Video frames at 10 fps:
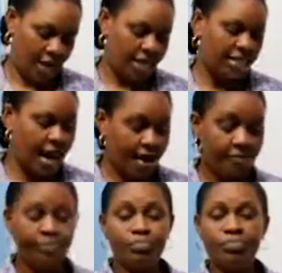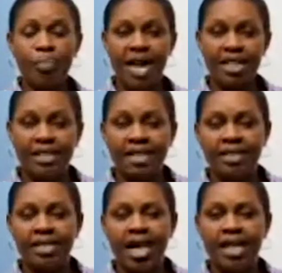Then mother
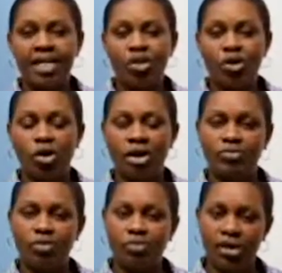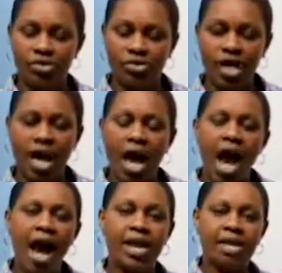takes another chocolate from the tray
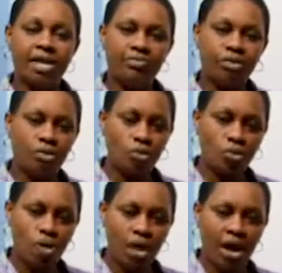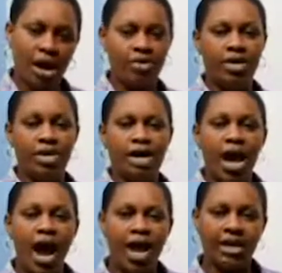and gives to Kari.
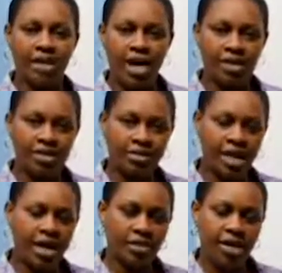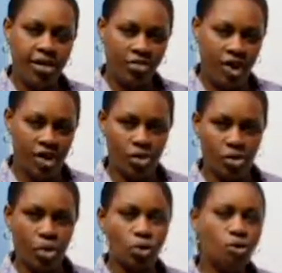And Kari says, thank
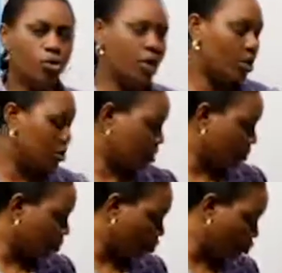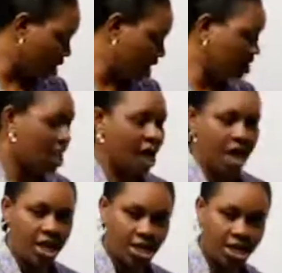you. So you're not supposed to eat
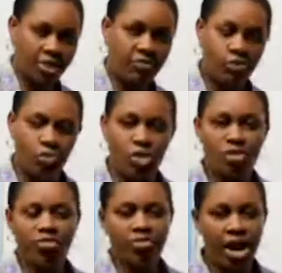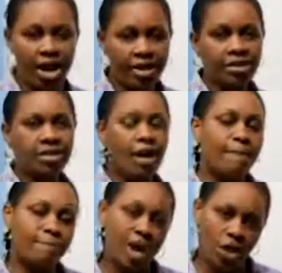anything from your friend's
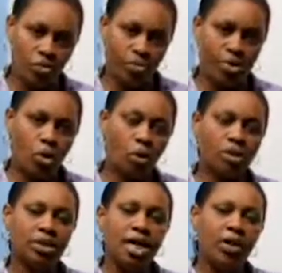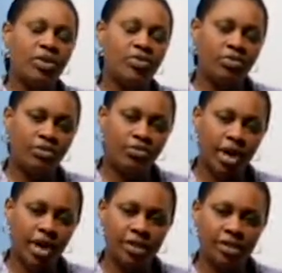mouth because if your
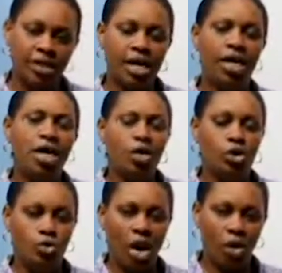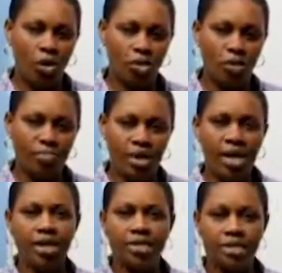friend is sick, you can also
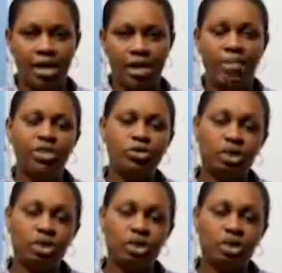be sick. But you're